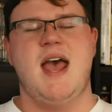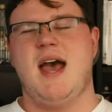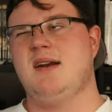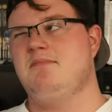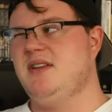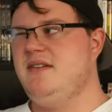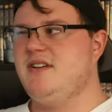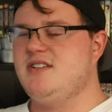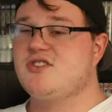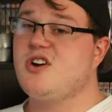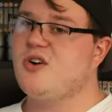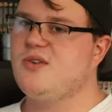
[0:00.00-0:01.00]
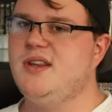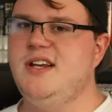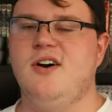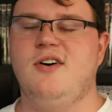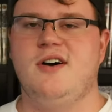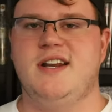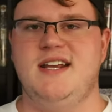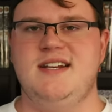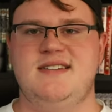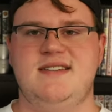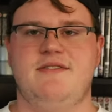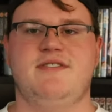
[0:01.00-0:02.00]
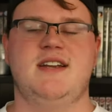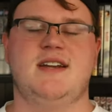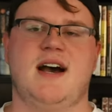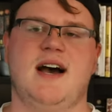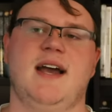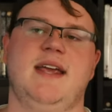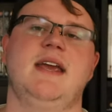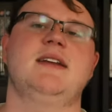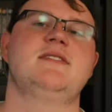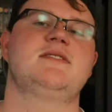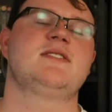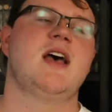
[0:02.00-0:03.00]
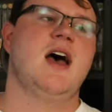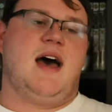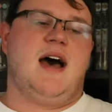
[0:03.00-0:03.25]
and I believe it is currently on indefinite hiatus.